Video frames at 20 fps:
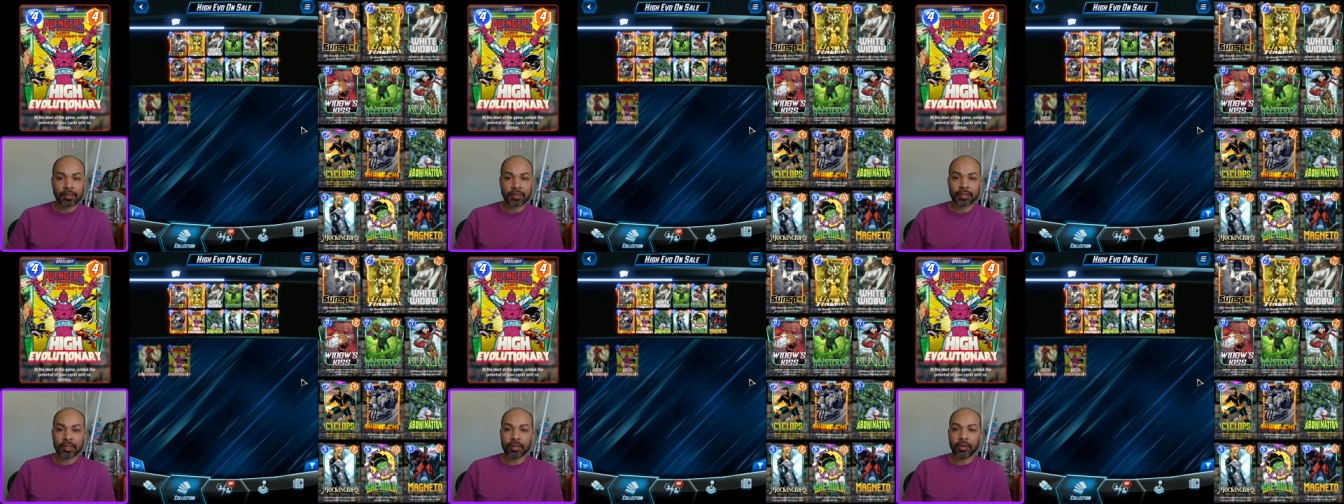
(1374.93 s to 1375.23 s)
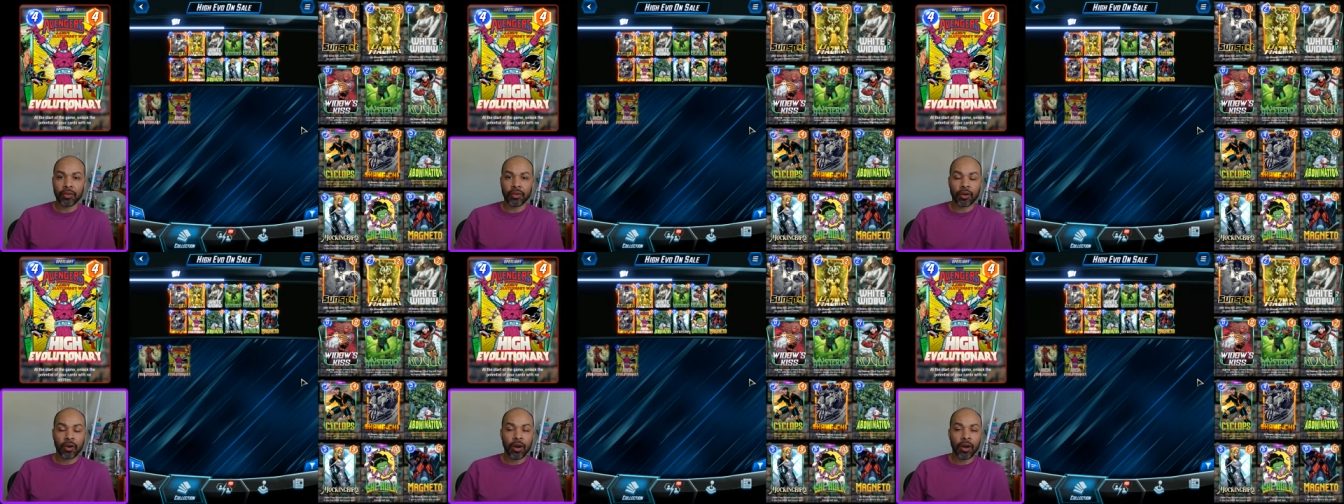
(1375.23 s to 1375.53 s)

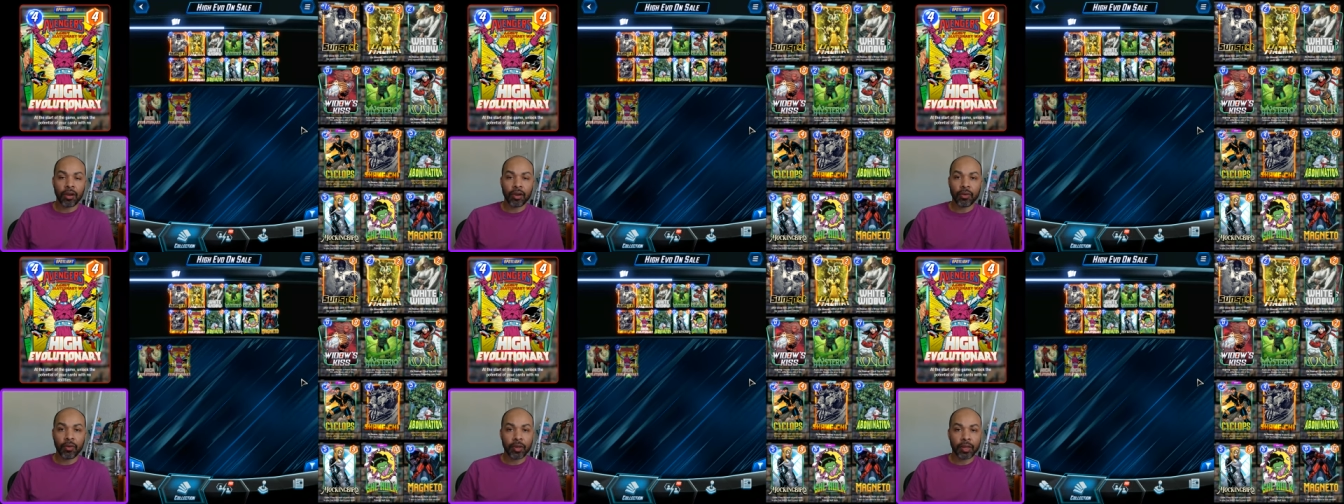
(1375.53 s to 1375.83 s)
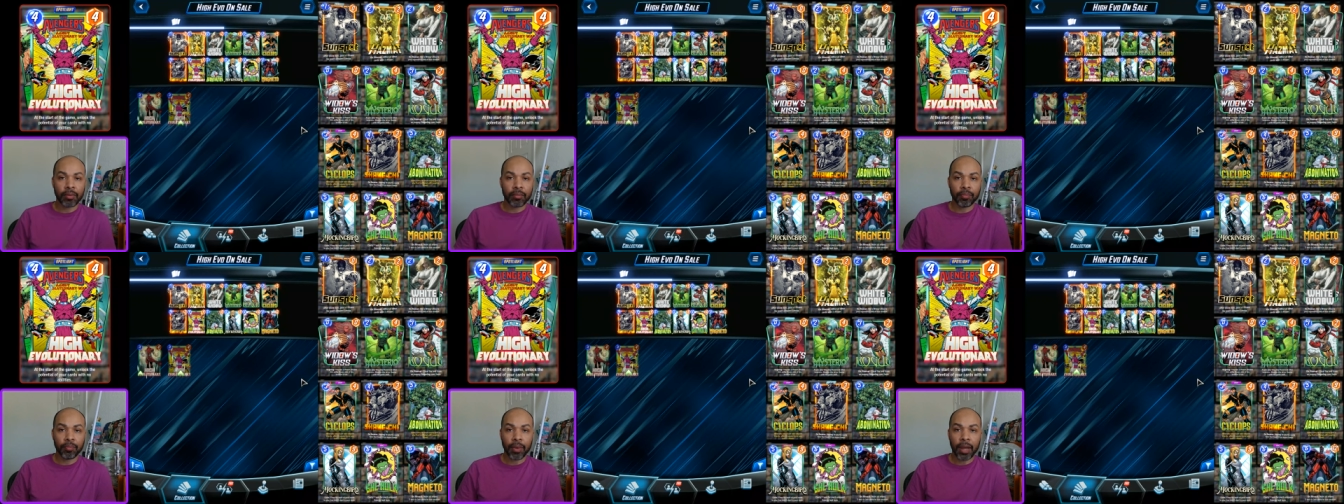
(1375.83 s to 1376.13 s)
steal their
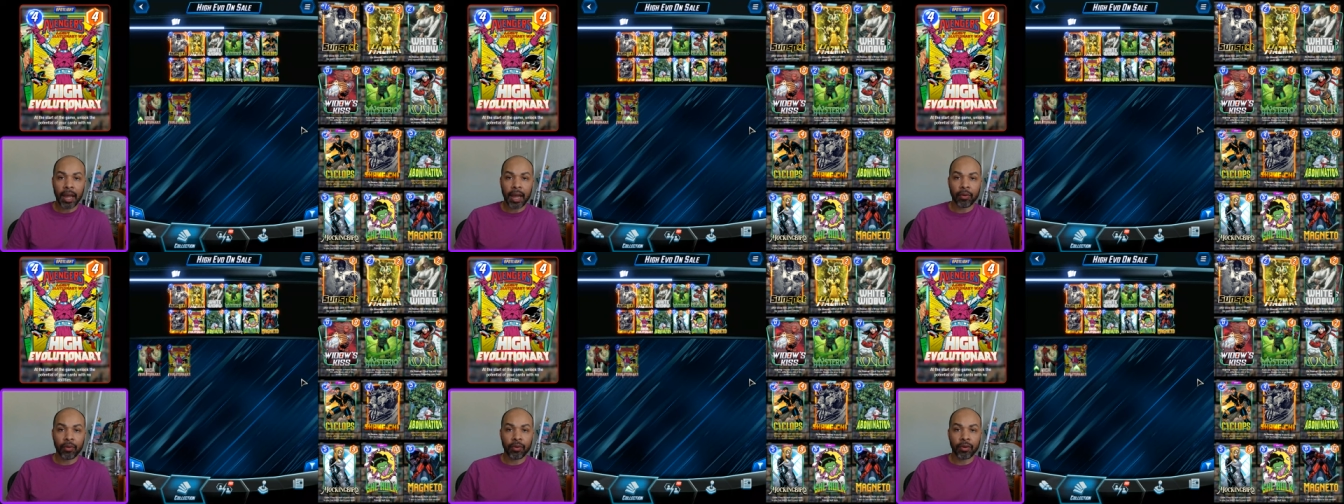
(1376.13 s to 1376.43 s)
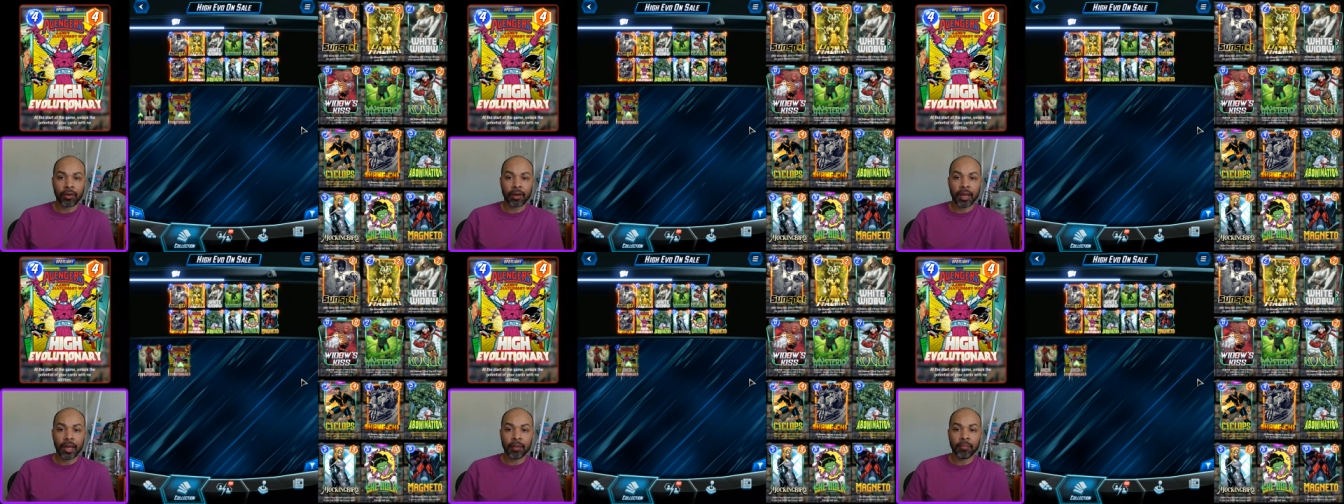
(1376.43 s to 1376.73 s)
ongoing
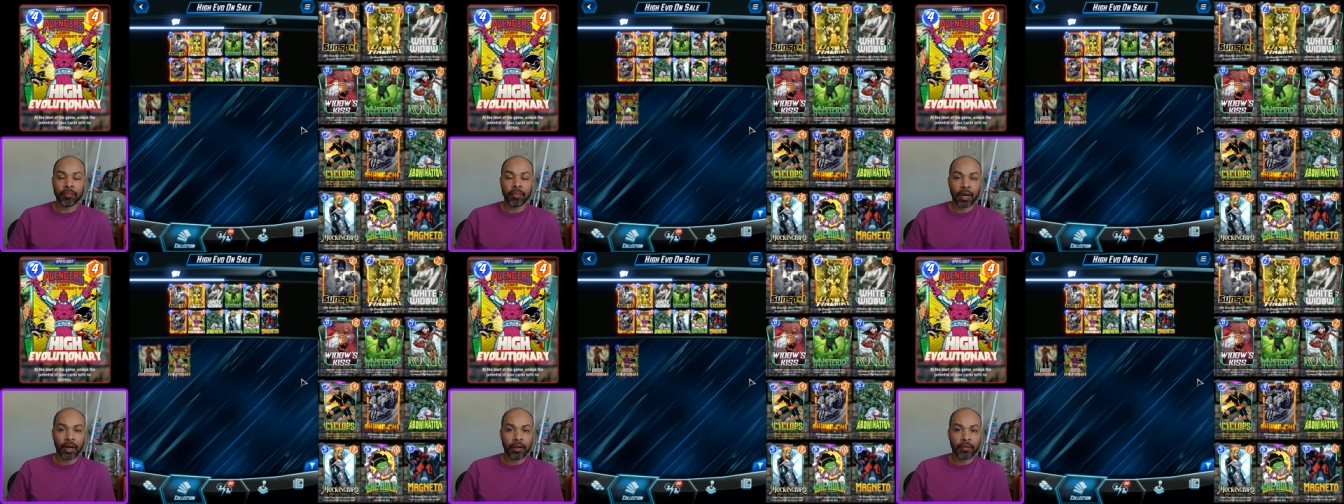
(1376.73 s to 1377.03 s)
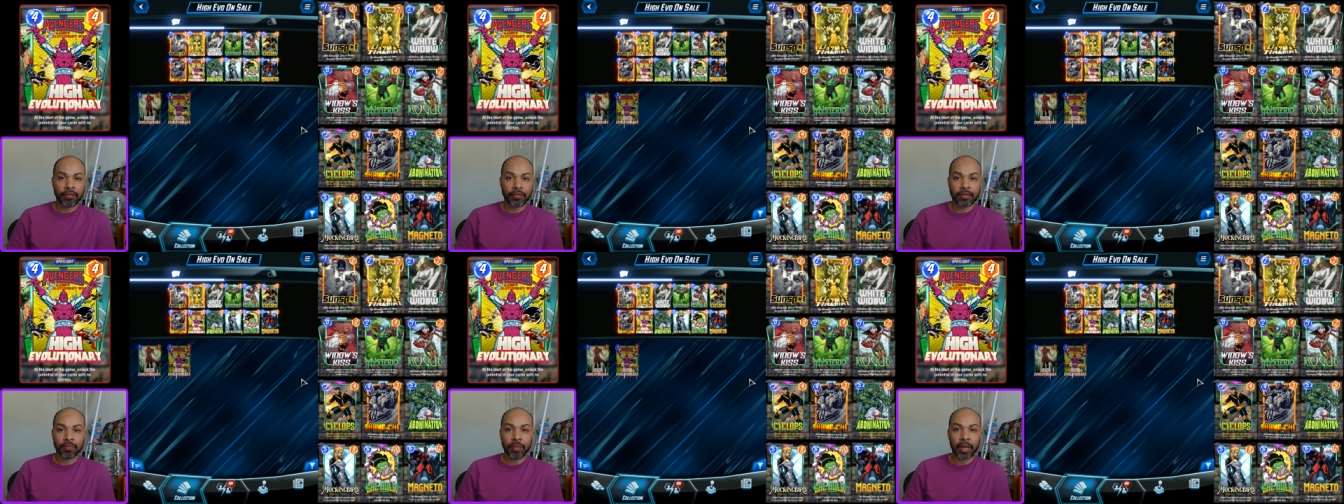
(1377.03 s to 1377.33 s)
power and
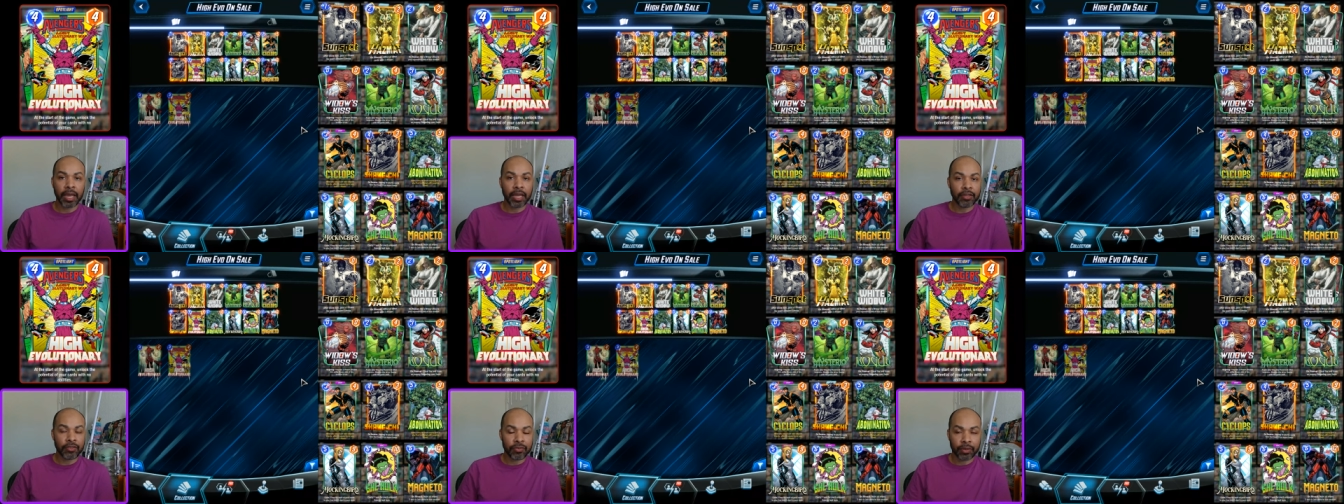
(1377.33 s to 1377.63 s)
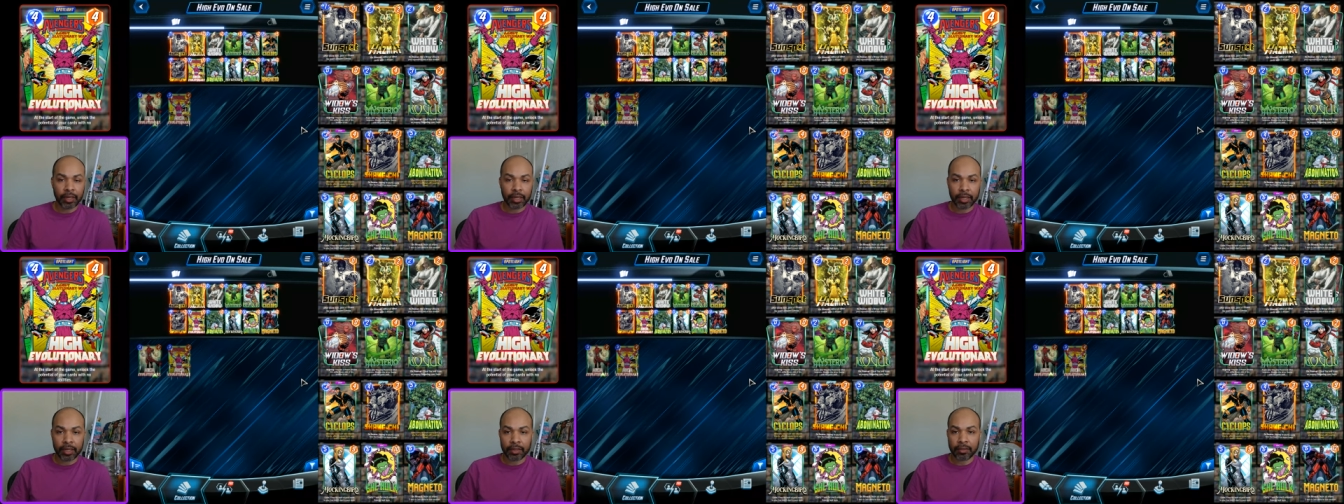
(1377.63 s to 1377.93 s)
buffs
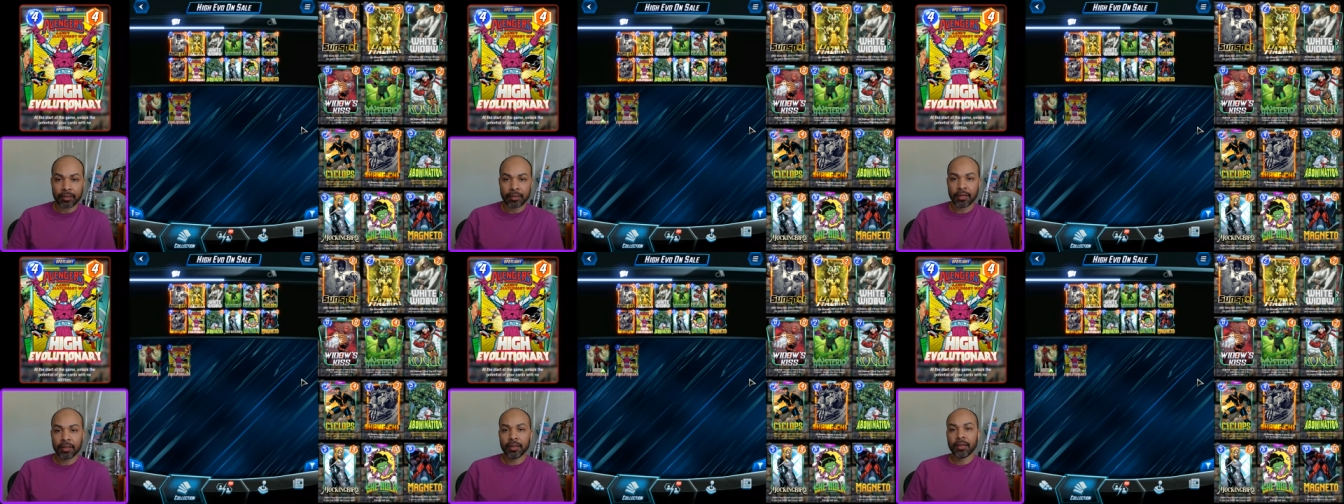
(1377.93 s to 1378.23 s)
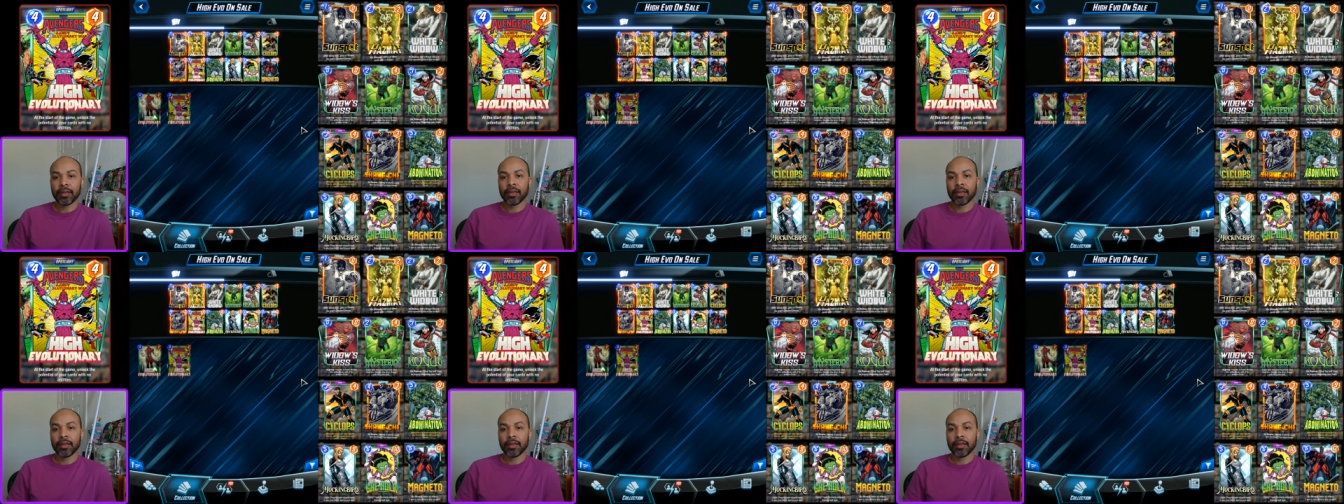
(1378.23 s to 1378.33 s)
Patriot,